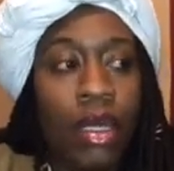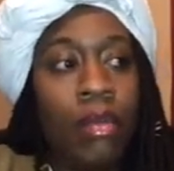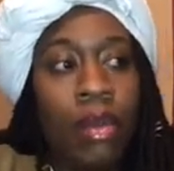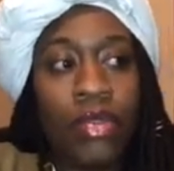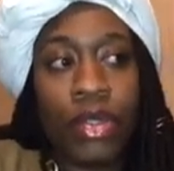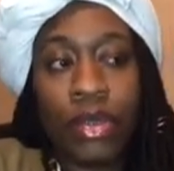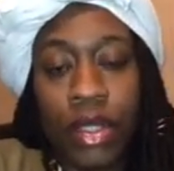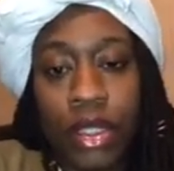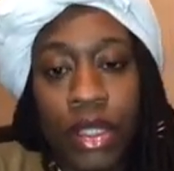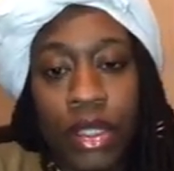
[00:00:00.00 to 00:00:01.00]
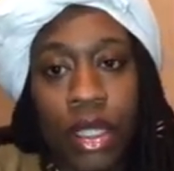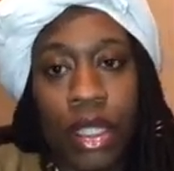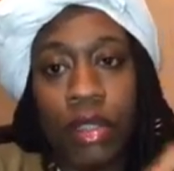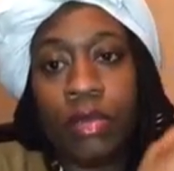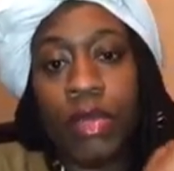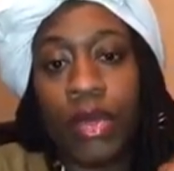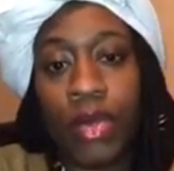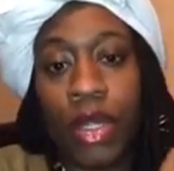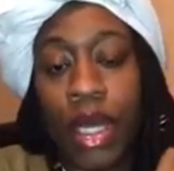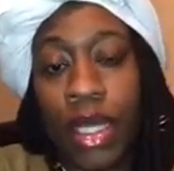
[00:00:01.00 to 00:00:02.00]
My virtual assistant helps me
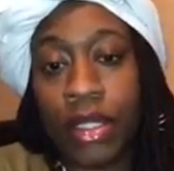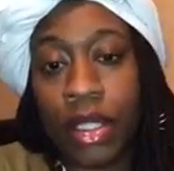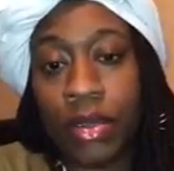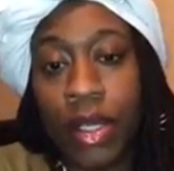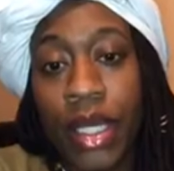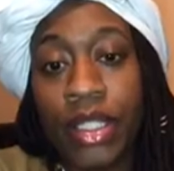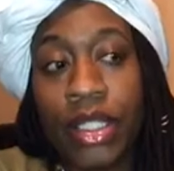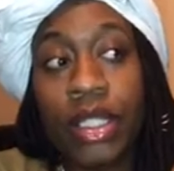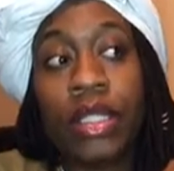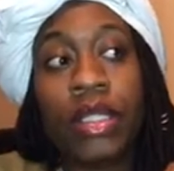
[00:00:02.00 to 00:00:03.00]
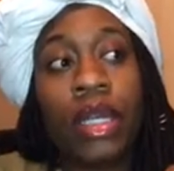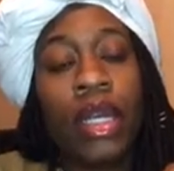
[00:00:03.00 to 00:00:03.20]
with content creation.